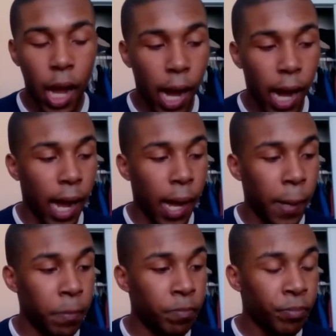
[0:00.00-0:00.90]

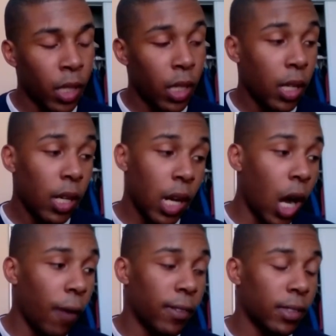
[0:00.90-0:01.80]
Now,
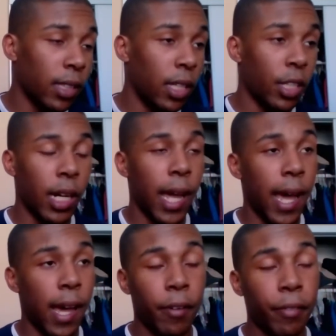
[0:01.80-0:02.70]
obviously, you're going to
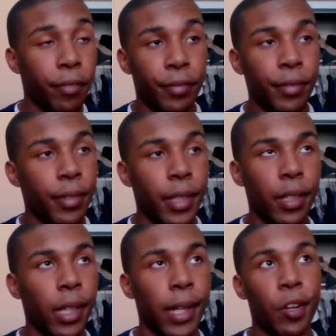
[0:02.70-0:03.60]
have
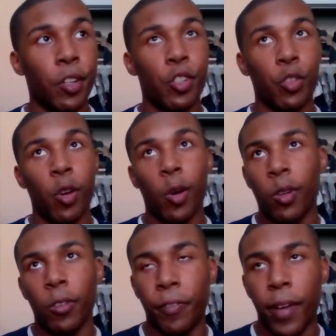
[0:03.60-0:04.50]
your Laker
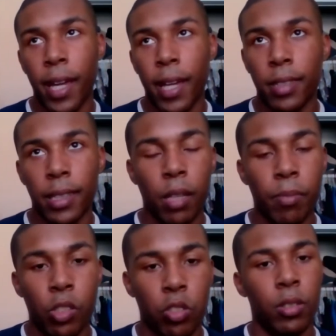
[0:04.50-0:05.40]
troll fans like
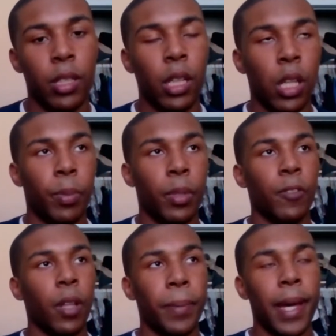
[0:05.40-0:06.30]
they've been trolling the Clippers
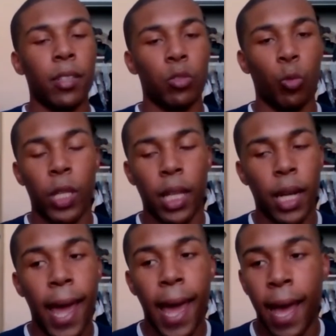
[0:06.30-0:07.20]
for the past week
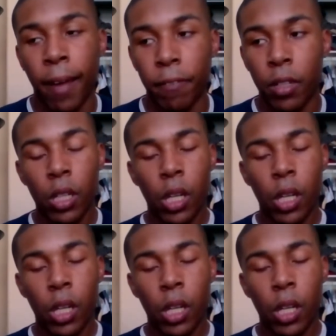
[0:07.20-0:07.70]
and a half